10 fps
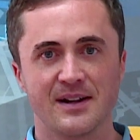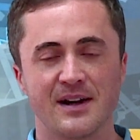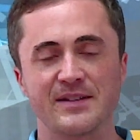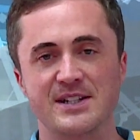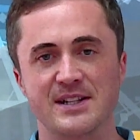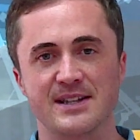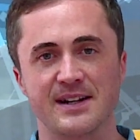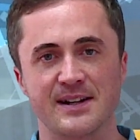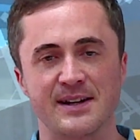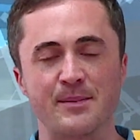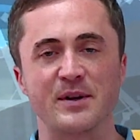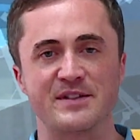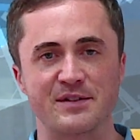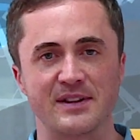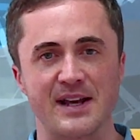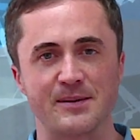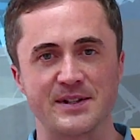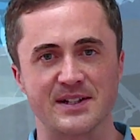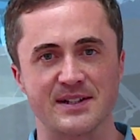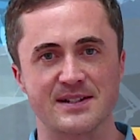I've actually studied a number of different
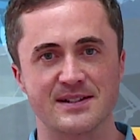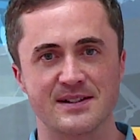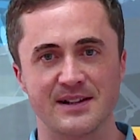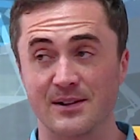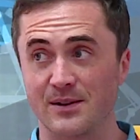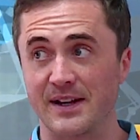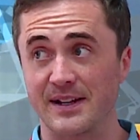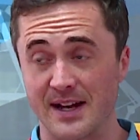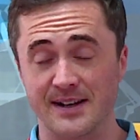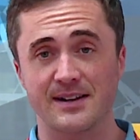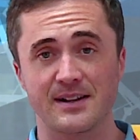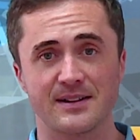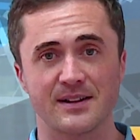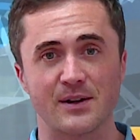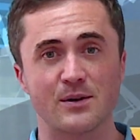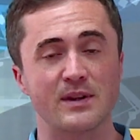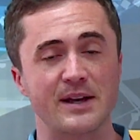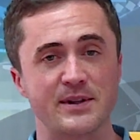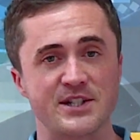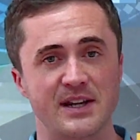languages, including Kannada, the local
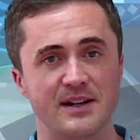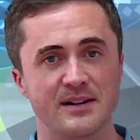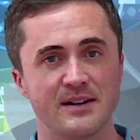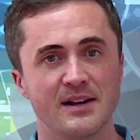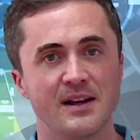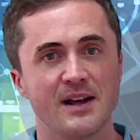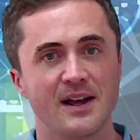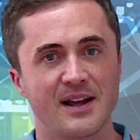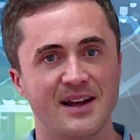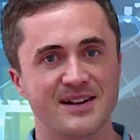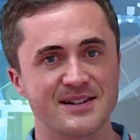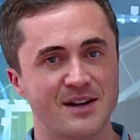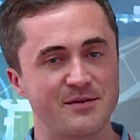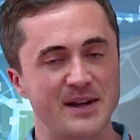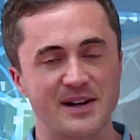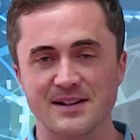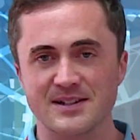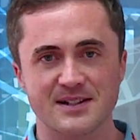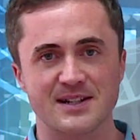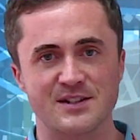language here, and I've been
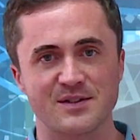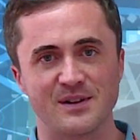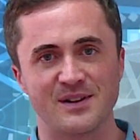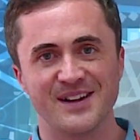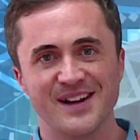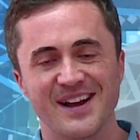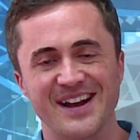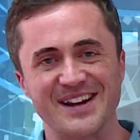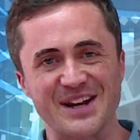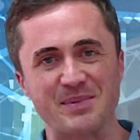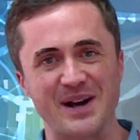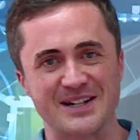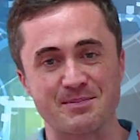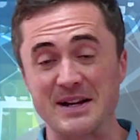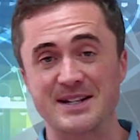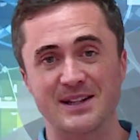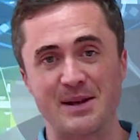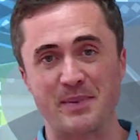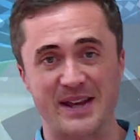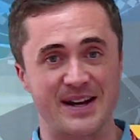unsuccessful in getting past
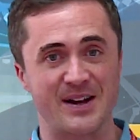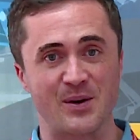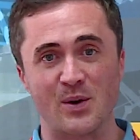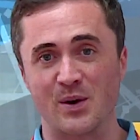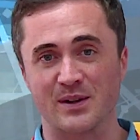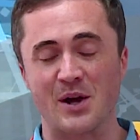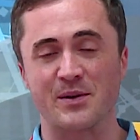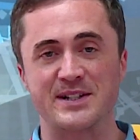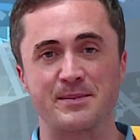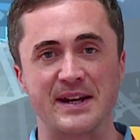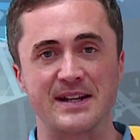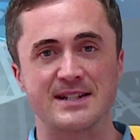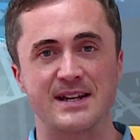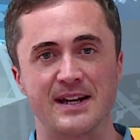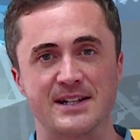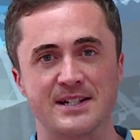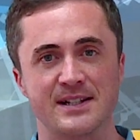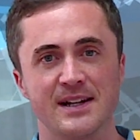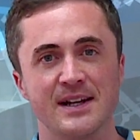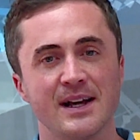basically beginner or lower intermediate stage.
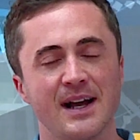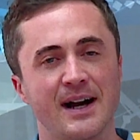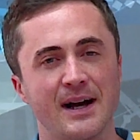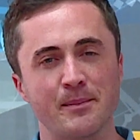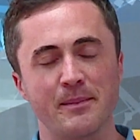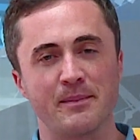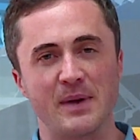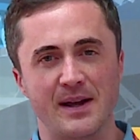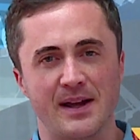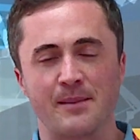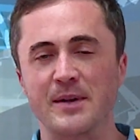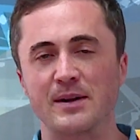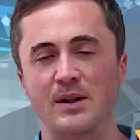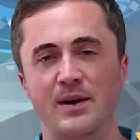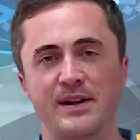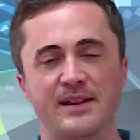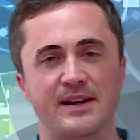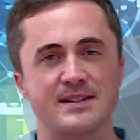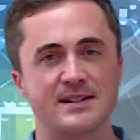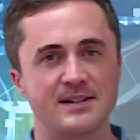And I'm not alone in
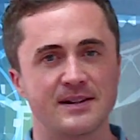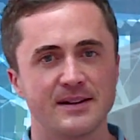this.